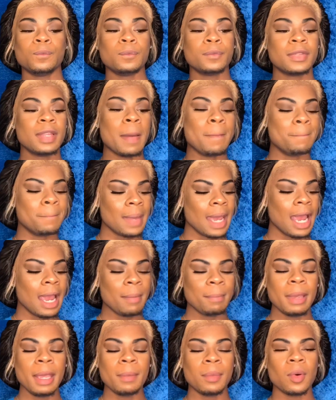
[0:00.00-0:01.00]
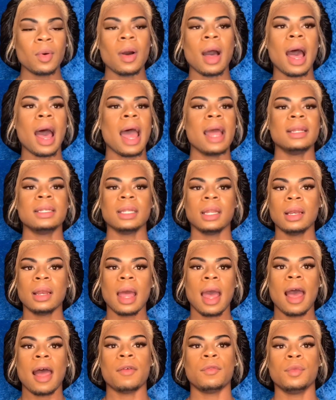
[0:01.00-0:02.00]
the, the main people I did
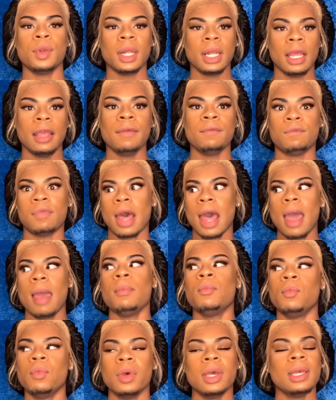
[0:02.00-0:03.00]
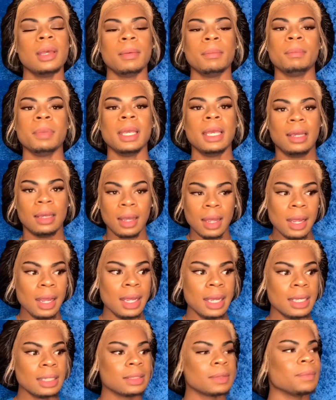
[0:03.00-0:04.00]
not really vibe with
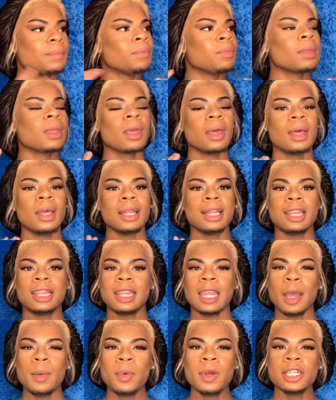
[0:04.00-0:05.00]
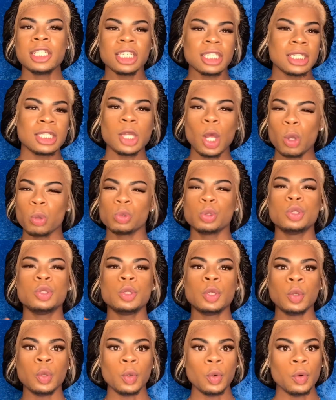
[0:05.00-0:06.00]
because they were just so
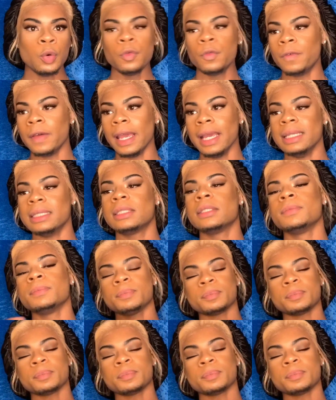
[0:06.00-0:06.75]
two-faced.